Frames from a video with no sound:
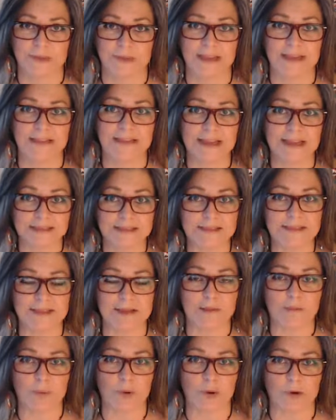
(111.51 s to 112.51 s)
and that's the
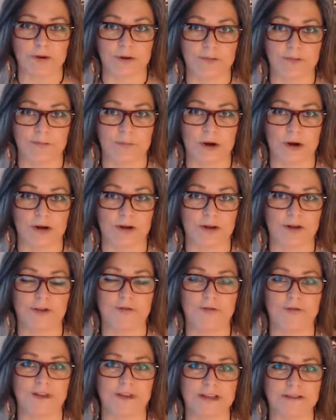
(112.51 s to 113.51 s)
important part, you
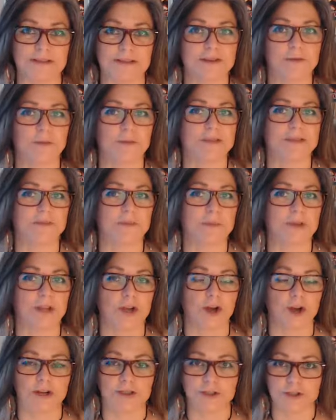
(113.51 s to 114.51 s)
felt it was
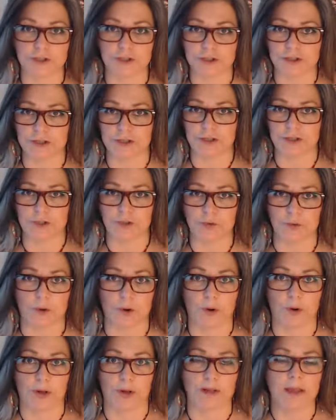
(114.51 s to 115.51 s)
beyond your
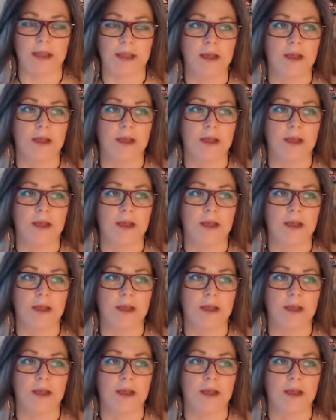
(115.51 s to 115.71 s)
control,